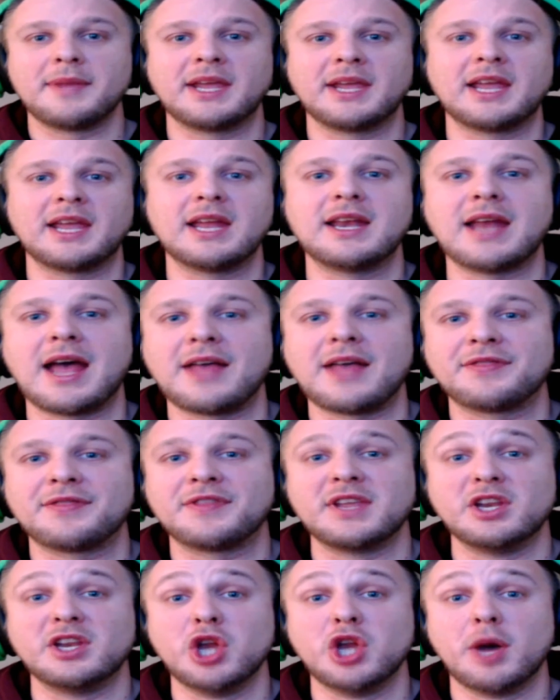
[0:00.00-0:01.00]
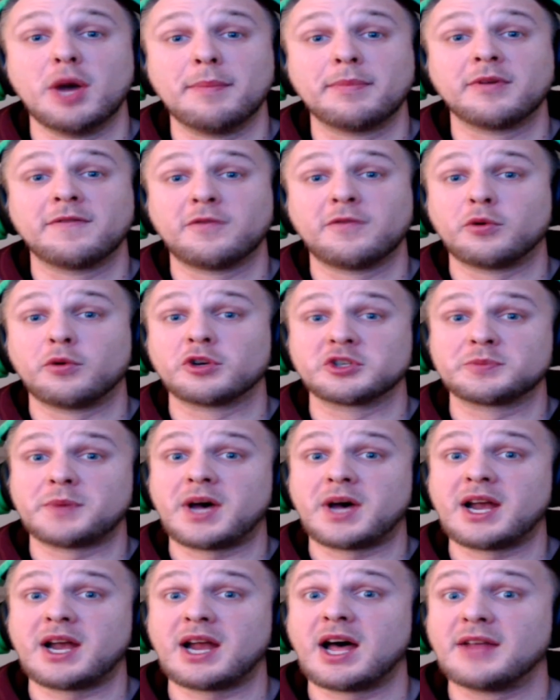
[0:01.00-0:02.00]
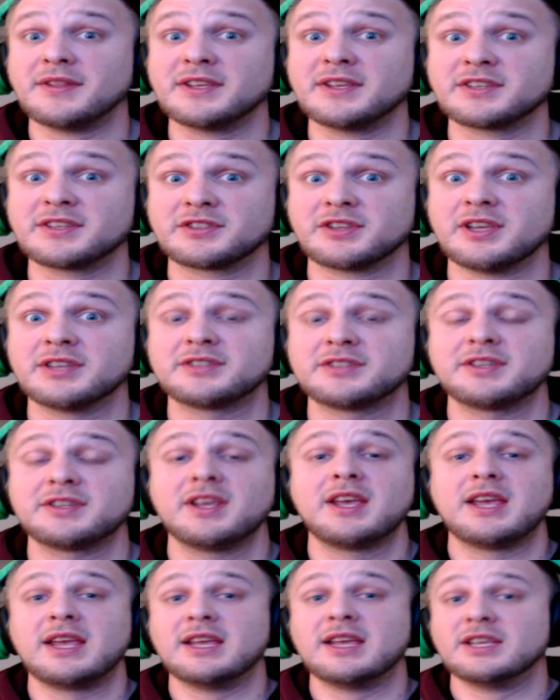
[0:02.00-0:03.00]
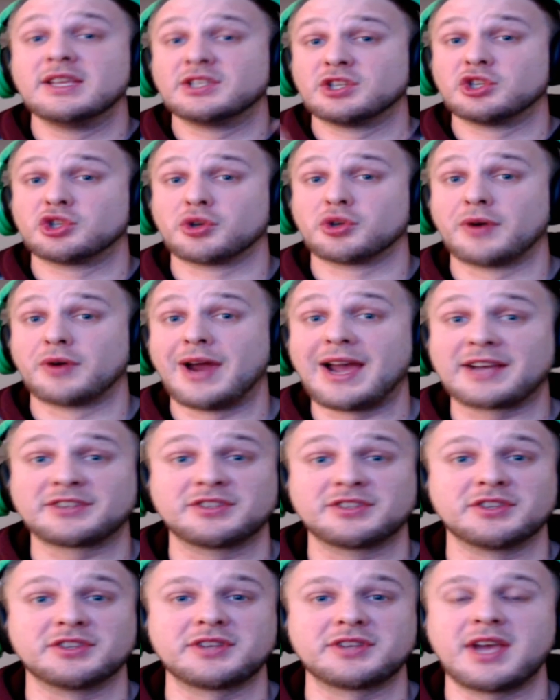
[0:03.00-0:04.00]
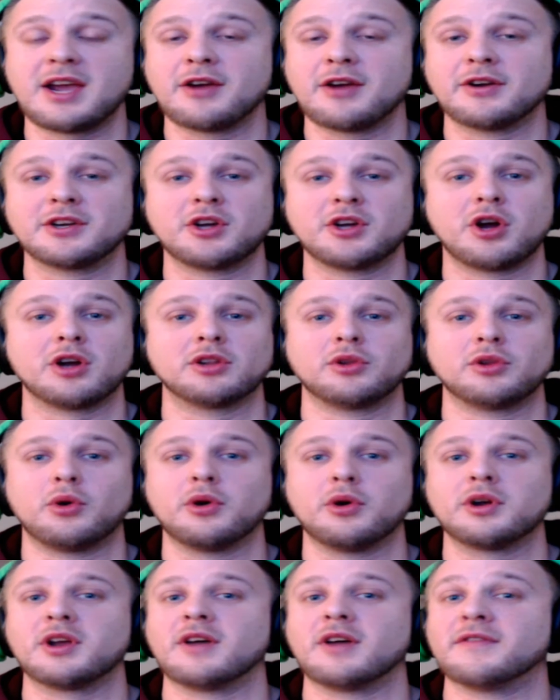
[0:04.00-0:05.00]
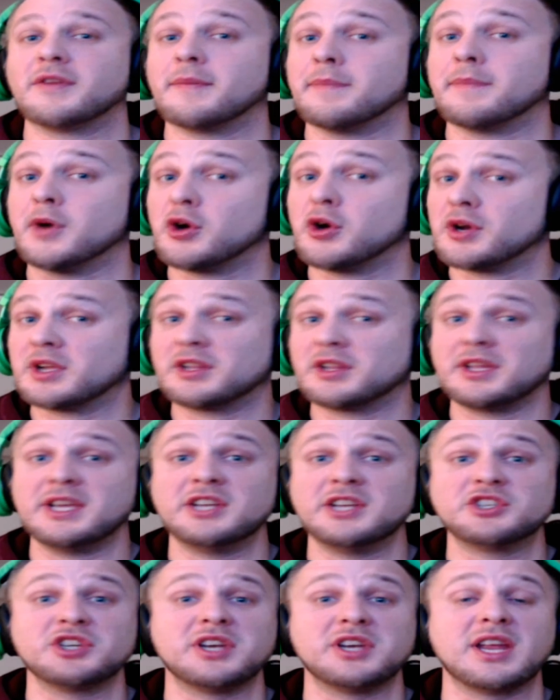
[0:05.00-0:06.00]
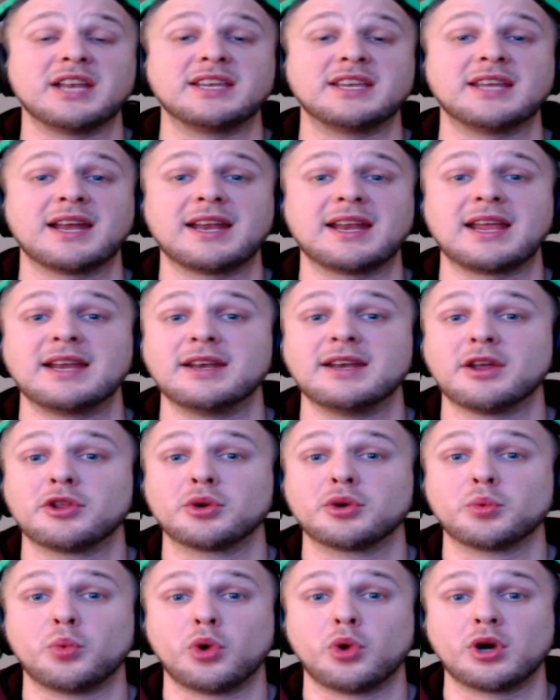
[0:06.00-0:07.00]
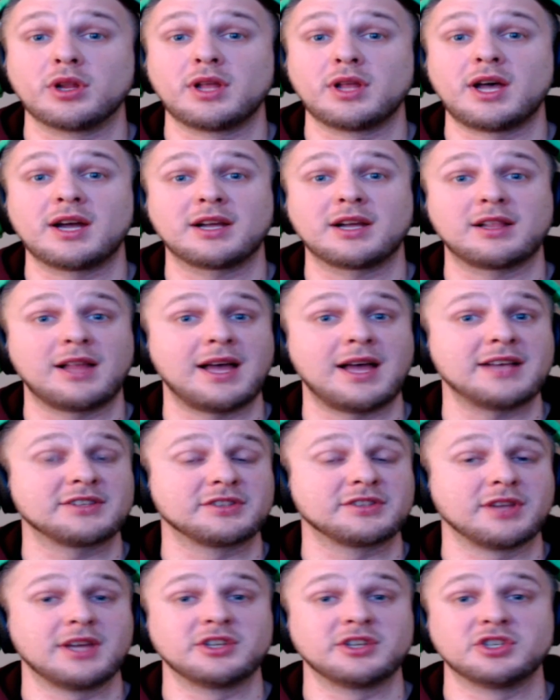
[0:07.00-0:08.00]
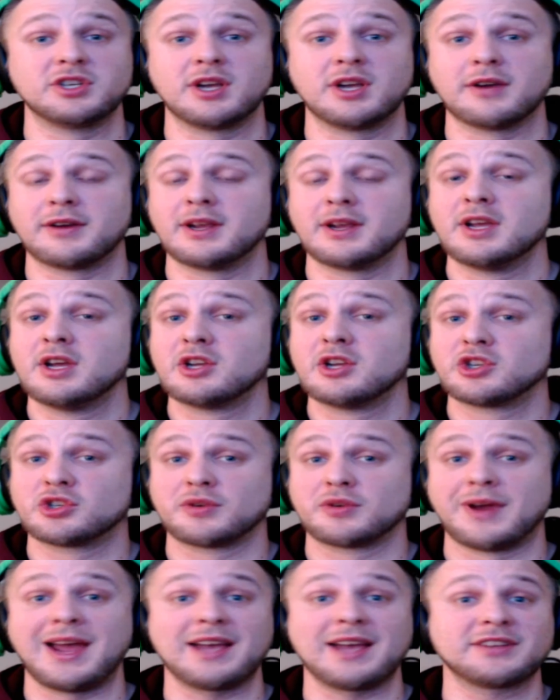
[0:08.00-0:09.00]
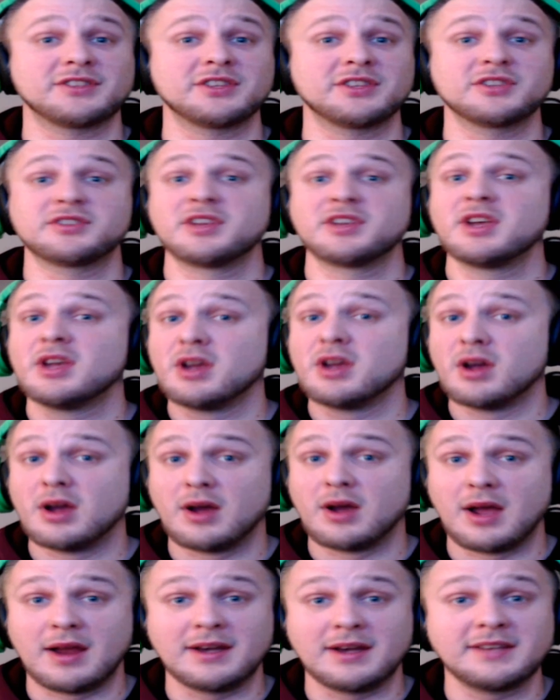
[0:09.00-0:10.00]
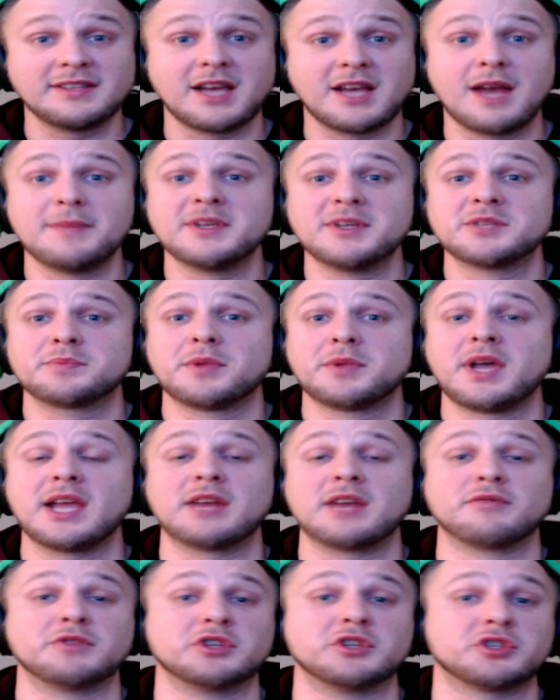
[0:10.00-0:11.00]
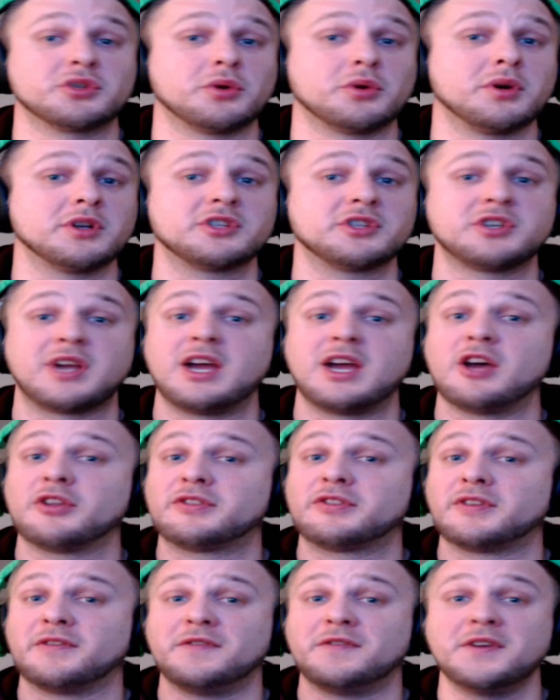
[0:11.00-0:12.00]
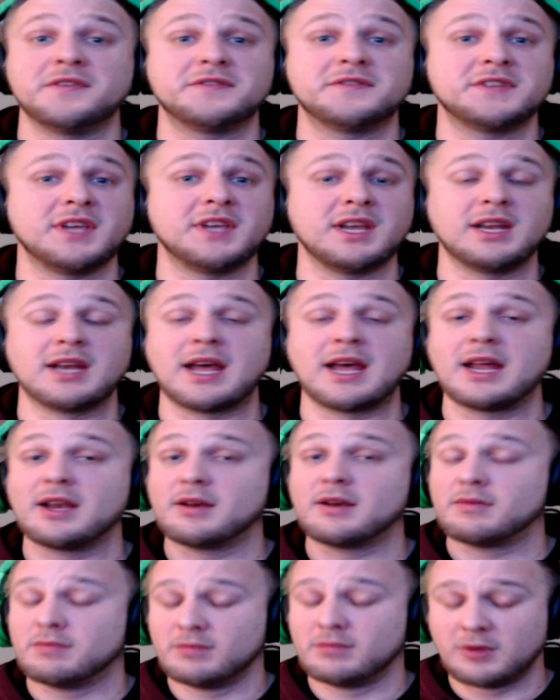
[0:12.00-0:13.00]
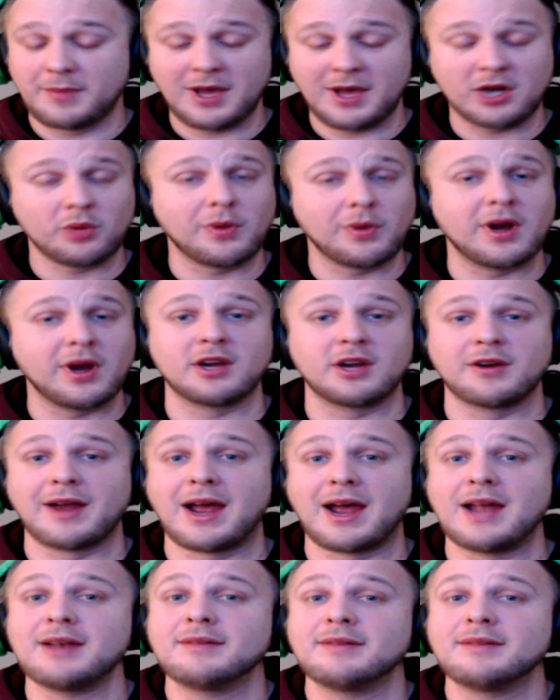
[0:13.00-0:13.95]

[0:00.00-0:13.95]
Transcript: in at the number 4 spot on this list is Jaraxxus, Eridar, Lord of the Burning Legion, and yet another Warlock class legendary. Jaraxxus, anytime he's played, restores your health to 15 no matter where you're at,